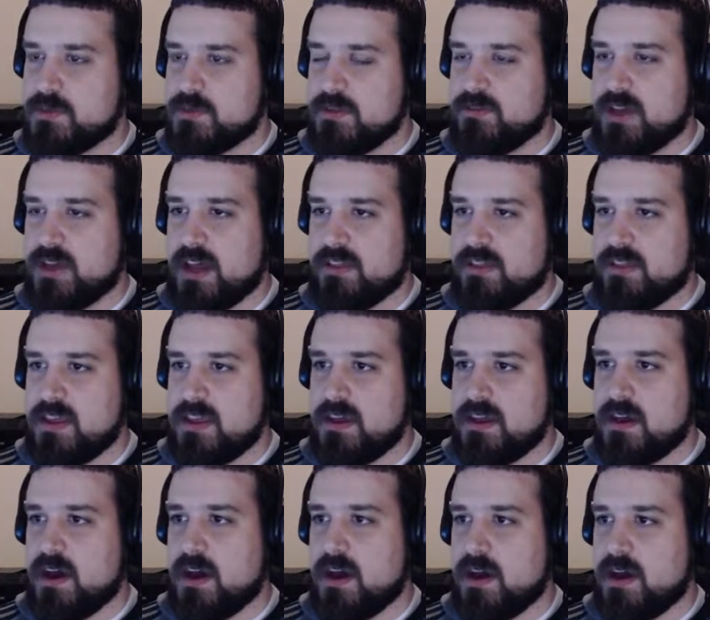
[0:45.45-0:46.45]
We've got the
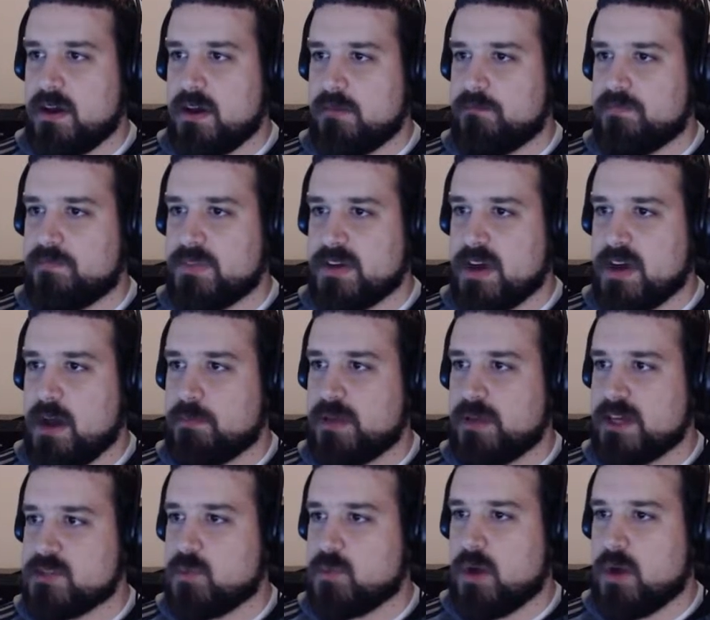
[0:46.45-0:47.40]
uh, the complex